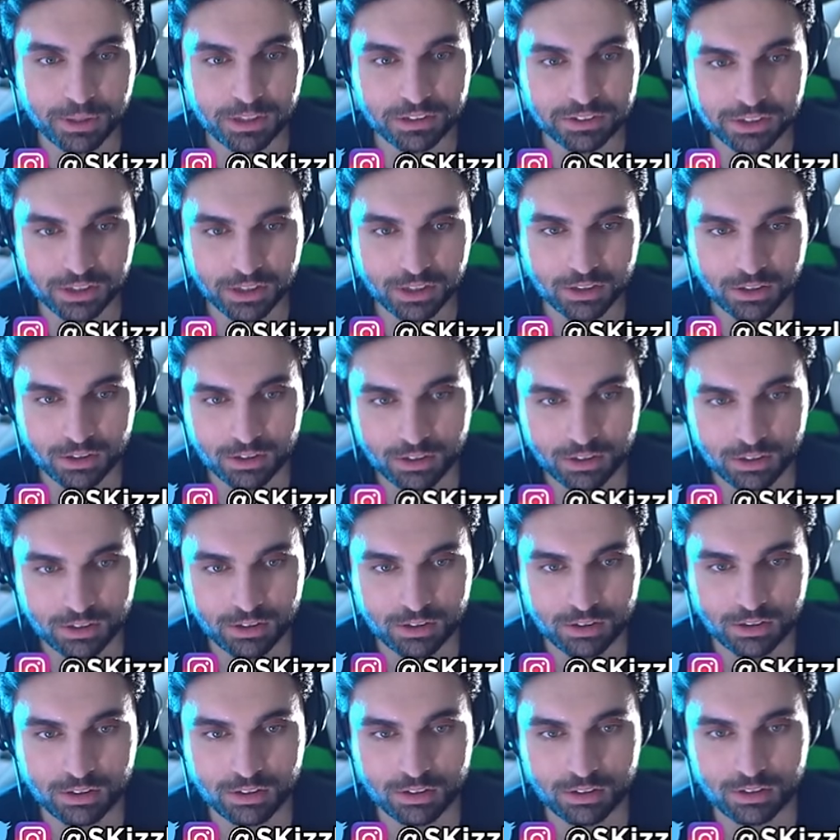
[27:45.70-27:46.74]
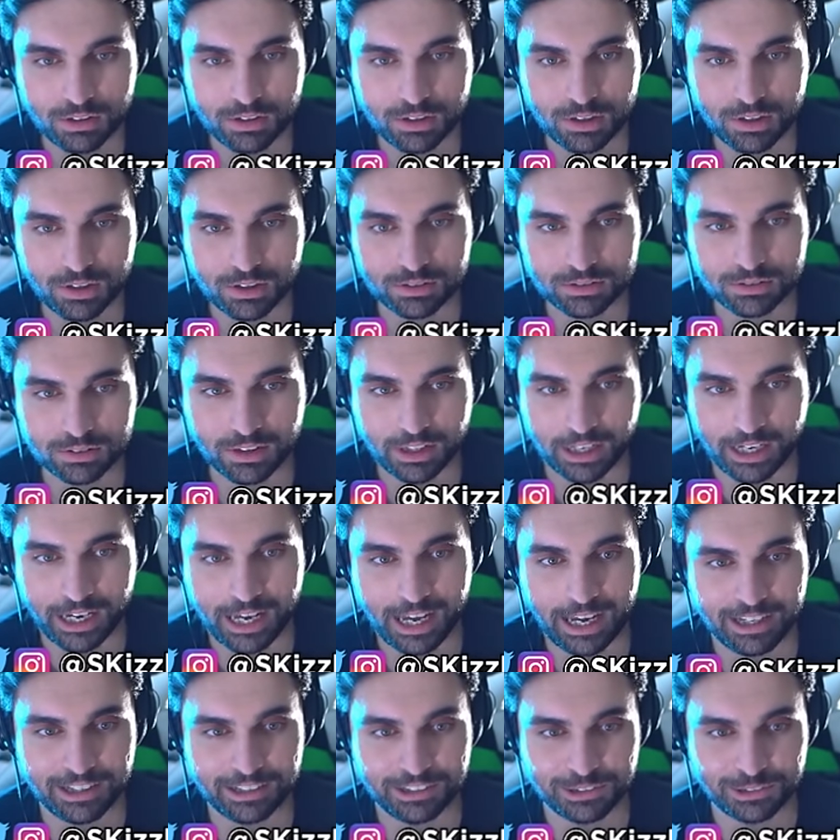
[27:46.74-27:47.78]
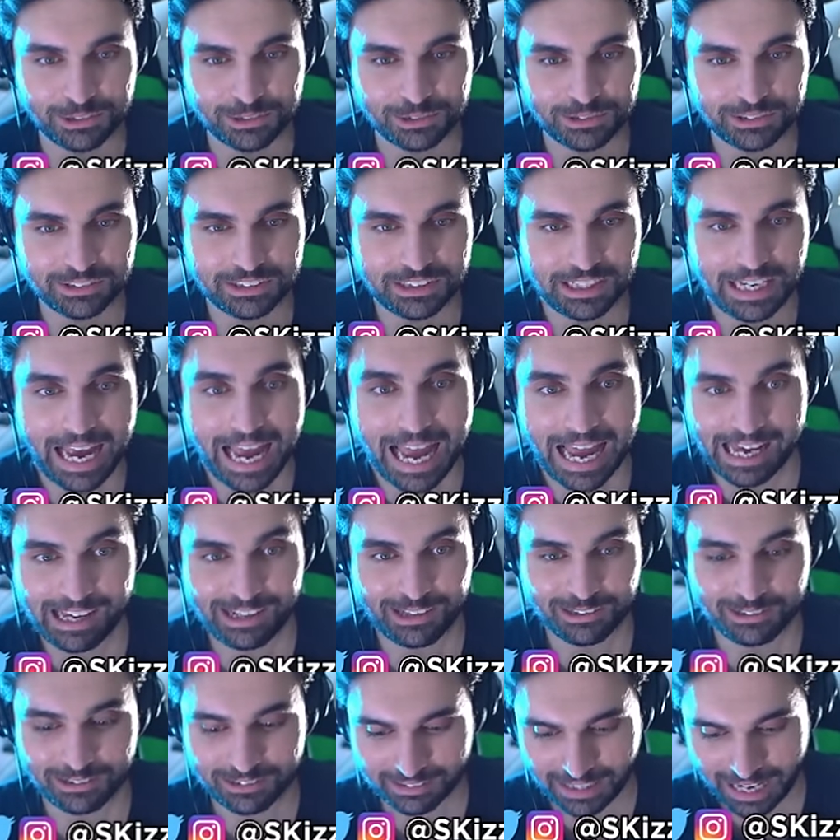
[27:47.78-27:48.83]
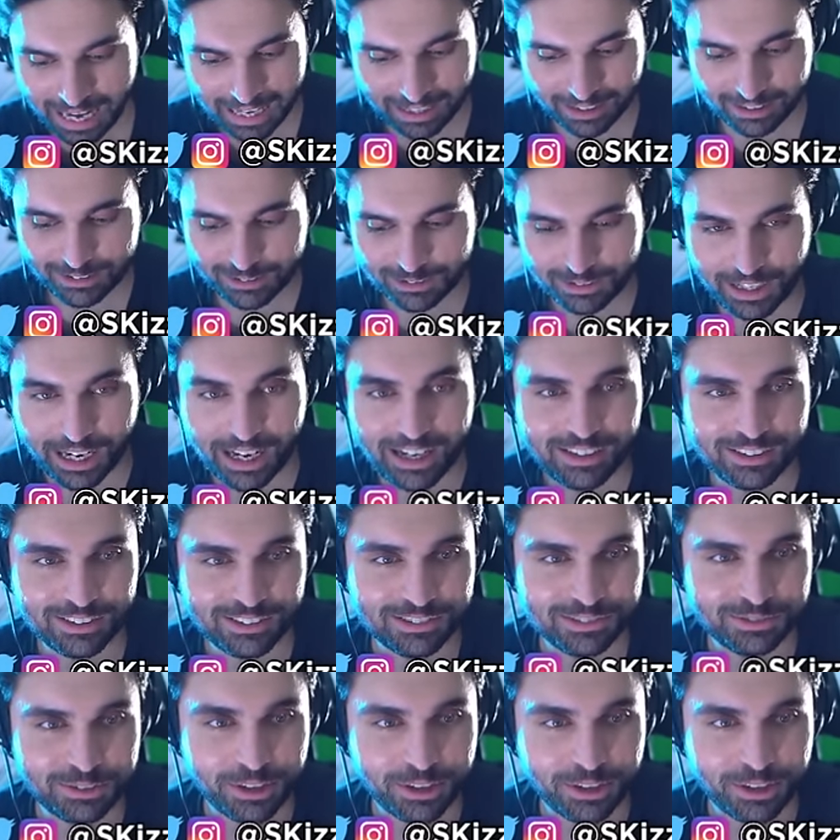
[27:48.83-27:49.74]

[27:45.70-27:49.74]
PC? Ow. Yow, ow, ow.